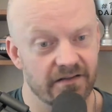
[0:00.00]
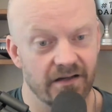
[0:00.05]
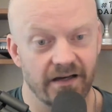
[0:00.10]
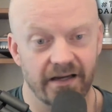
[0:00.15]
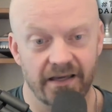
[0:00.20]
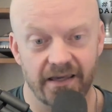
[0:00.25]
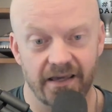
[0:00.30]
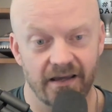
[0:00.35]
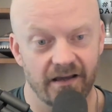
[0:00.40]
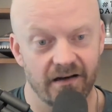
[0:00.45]
I
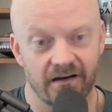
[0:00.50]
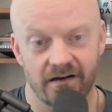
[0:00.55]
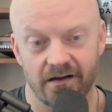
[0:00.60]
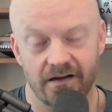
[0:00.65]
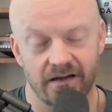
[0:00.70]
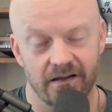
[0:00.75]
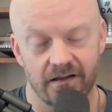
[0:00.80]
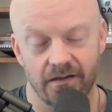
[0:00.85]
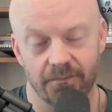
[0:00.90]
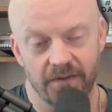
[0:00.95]

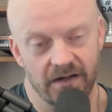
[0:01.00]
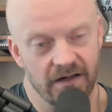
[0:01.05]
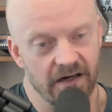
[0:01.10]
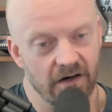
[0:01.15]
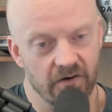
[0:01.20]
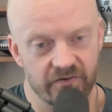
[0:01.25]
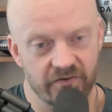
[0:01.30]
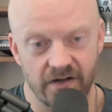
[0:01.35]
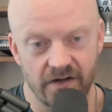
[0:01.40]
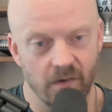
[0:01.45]
mean,
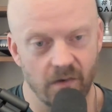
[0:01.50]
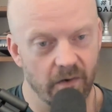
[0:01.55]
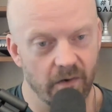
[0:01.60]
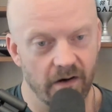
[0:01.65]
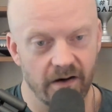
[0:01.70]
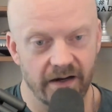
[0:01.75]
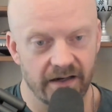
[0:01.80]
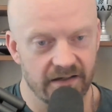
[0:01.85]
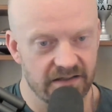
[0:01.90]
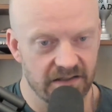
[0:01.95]
here's not where
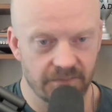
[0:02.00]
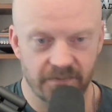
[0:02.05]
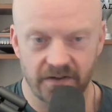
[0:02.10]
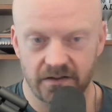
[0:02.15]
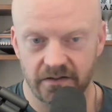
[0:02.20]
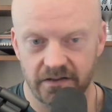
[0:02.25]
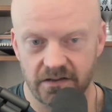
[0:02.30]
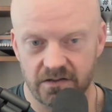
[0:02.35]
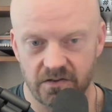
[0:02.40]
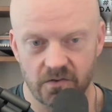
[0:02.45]
I
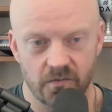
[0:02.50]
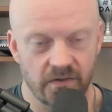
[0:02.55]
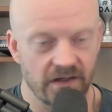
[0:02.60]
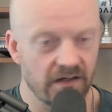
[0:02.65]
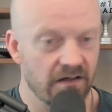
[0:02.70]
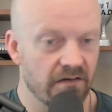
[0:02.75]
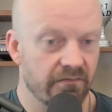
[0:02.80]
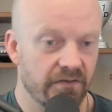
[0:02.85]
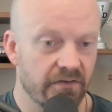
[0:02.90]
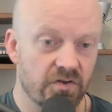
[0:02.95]
typically do
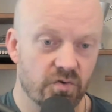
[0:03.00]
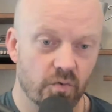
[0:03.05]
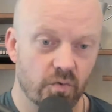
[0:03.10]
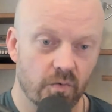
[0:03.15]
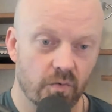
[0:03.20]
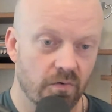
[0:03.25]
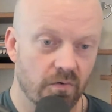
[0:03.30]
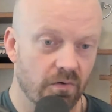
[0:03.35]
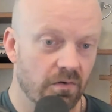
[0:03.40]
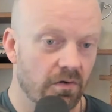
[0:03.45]

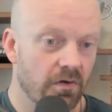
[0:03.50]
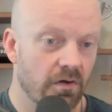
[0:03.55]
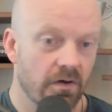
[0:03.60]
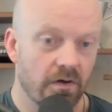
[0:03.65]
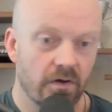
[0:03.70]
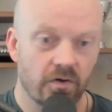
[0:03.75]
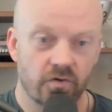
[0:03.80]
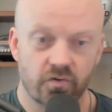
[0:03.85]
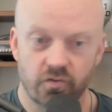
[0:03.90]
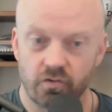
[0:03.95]
individual
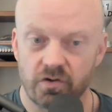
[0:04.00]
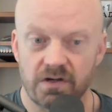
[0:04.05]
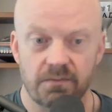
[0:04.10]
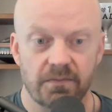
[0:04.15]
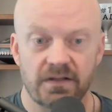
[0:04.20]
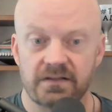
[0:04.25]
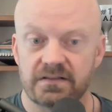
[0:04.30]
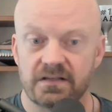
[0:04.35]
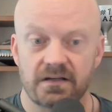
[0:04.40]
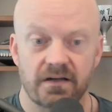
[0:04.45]

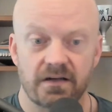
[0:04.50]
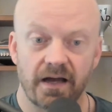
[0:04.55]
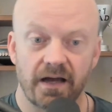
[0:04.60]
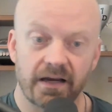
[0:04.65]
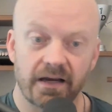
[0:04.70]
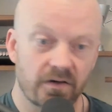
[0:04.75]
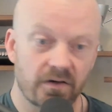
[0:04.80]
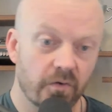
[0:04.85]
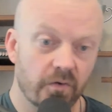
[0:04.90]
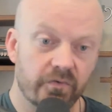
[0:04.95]
treatments and
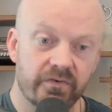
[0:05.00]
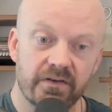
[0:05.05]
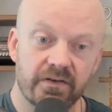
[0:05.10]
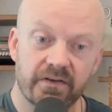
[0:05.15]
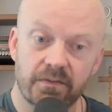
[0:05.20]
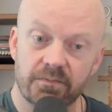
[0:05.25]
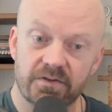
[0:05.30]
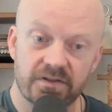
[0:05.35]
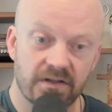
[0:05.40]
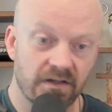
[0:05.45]
diagnoses.
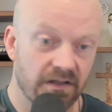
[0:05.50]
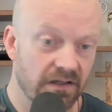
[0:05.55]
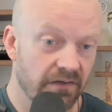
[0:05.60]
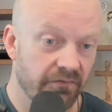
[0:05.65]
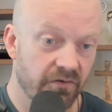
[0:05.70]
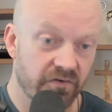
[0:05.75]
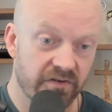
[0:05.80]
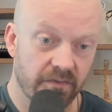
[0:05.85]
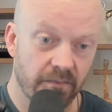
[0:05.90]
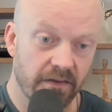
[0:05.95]
I'm just going to give
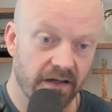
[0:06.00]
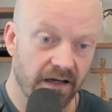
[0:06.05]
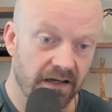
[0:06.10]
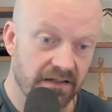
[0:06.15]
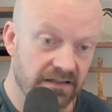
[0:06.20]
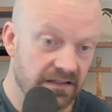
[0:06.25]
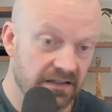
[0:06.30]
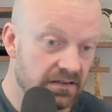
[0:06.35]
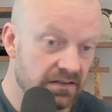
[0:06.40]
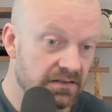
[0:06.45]
you some of the
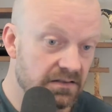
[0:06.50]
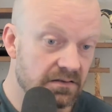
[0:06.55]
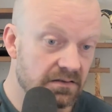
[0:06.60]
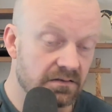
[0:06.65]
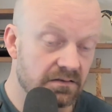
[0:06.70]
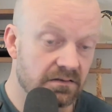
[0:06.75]
ideas.